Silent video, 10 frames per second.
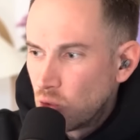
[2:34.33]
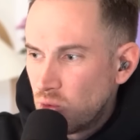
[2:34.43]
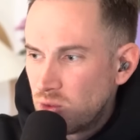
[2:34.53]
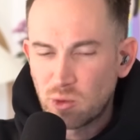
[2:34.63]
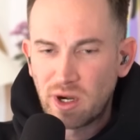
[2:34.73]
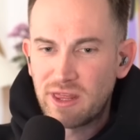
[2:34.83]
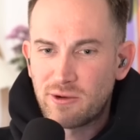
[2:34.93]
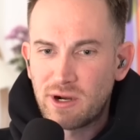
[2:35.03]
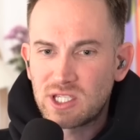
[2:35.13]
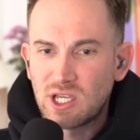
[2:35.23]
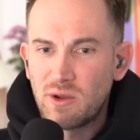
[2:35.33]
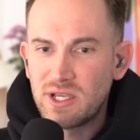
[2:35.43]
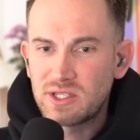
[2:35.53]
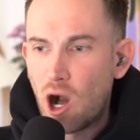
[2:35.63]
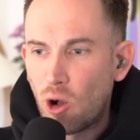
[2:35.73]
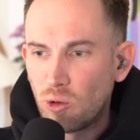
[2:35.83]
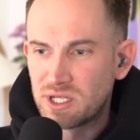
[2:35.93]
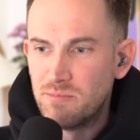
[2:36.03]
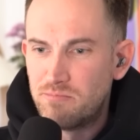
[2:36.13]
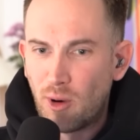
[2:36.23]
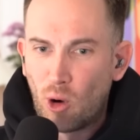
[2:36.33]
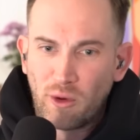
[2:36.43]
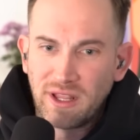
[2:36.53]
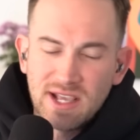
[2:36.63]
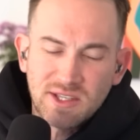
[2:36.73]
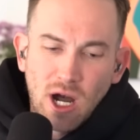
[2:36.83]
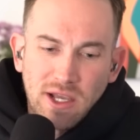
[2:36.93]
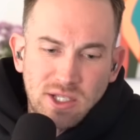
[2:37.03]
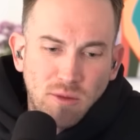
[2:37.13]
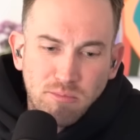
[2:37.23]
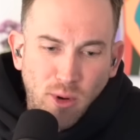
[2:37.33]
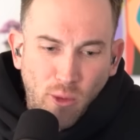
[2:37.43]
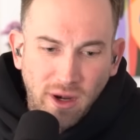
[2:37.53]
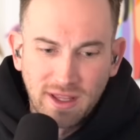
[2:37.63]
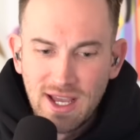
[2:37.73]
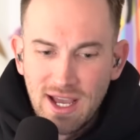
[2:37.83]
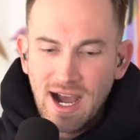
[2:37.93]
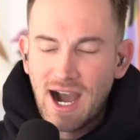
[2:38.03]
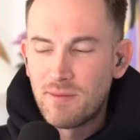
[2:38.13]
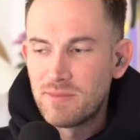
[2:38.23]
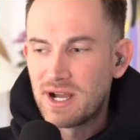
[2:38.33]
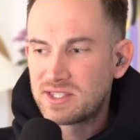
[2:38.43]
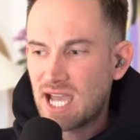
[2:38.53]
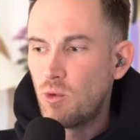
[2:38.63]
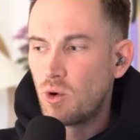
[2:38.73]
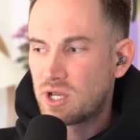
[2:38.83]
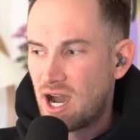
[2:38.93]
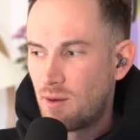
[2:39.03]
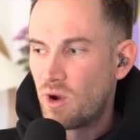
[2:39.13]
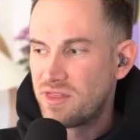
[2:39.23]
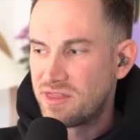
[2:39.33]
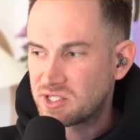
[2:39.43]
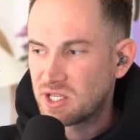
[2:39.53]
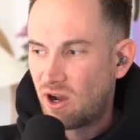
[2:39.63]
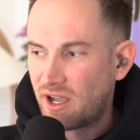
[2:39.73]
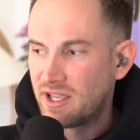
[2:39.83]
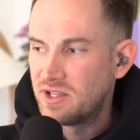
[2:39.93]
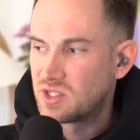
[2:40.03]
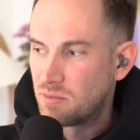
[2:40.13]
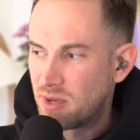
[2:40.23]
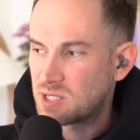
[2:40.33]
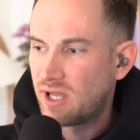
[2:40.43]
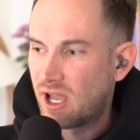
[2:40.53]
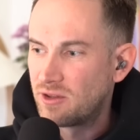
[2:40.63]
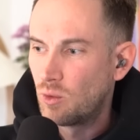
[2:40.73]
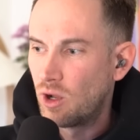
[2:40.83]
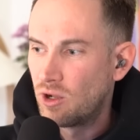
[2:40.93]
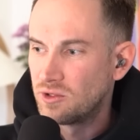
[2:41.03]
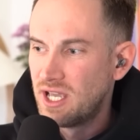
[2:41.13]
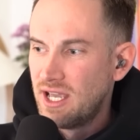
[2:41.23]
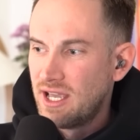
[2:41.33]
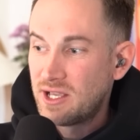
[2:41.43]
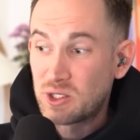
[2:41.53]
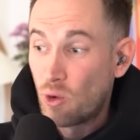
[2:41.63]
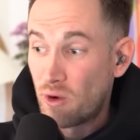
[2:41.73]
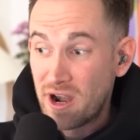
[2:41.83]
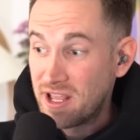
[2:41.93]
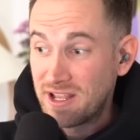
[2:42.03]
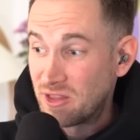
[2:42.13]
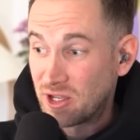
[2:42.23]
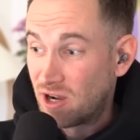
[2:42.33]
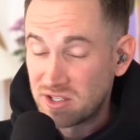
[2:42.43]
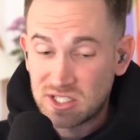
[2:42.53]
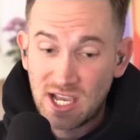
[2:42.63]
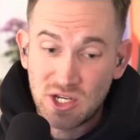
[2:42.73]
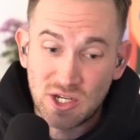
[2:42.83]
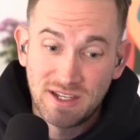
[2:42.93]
23, so he's old and boring. He's old and boring. A day will come where this guy is the best player in the world. He's already in the conversation